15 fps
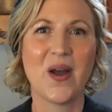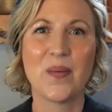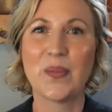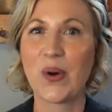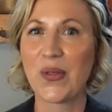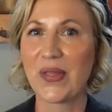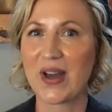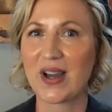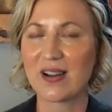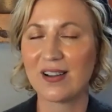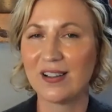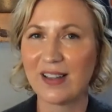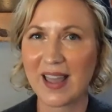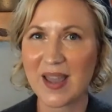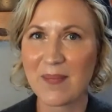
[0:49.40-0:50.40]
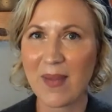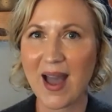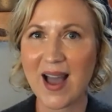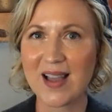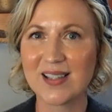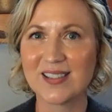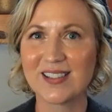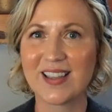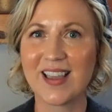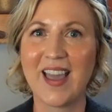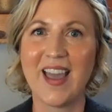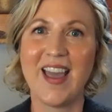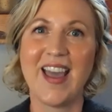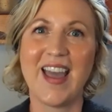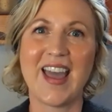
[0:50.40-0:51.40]
both a clay mask
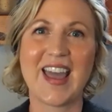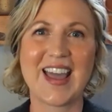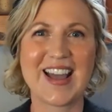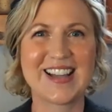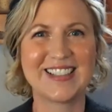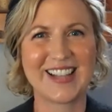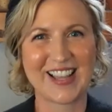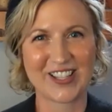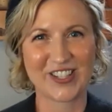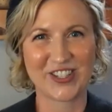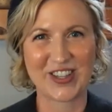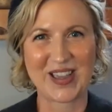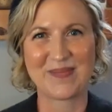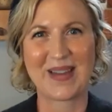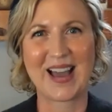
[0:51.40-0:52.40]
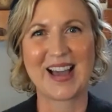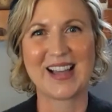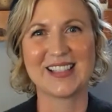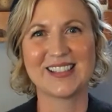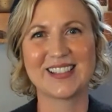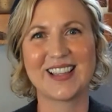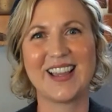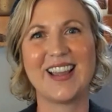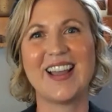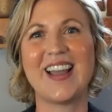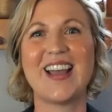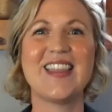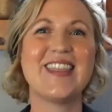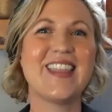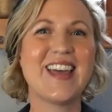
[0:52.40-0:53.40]
and a Shea mask.
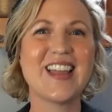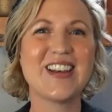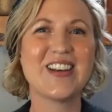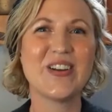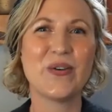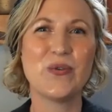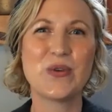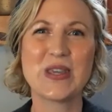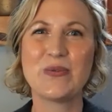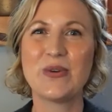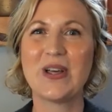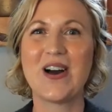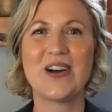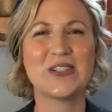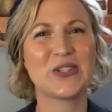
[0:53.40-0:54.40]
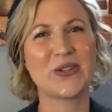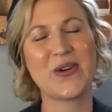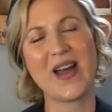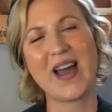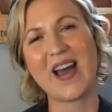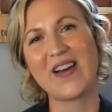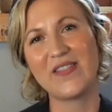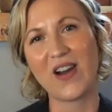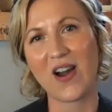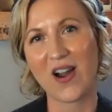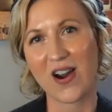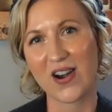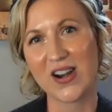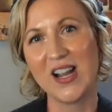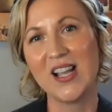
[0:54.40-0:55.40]
And then we will also have
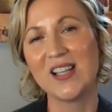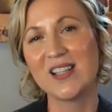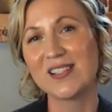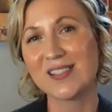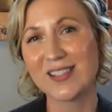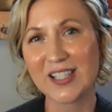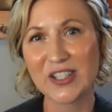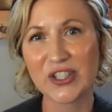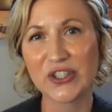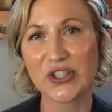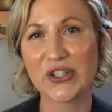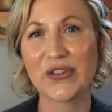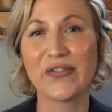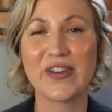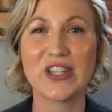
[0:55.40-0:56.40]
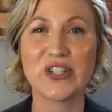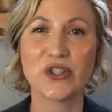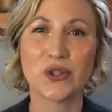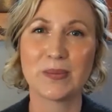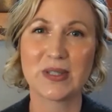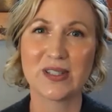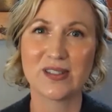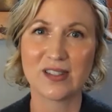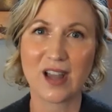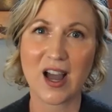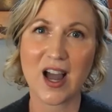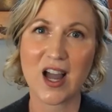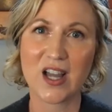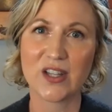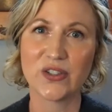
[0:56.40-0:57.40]
our signature facial
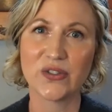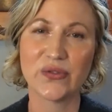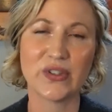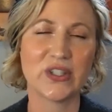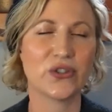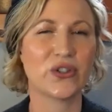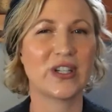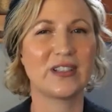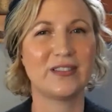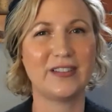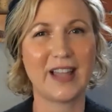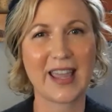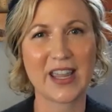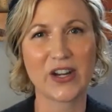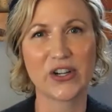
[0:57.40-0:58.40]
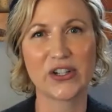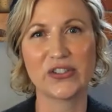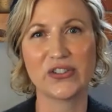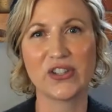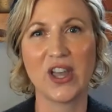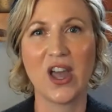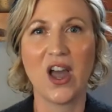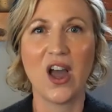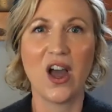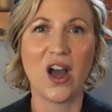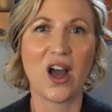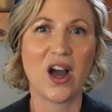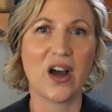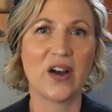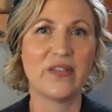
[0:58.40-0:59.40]
massage featuring layers
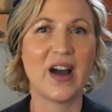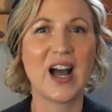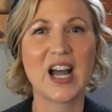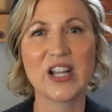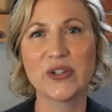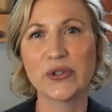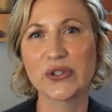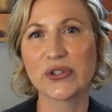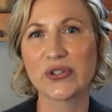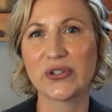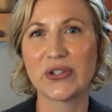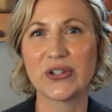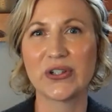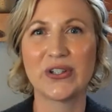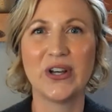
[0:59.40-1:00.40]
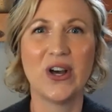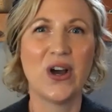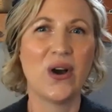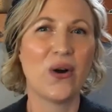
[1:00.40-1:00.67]
of HydroSoul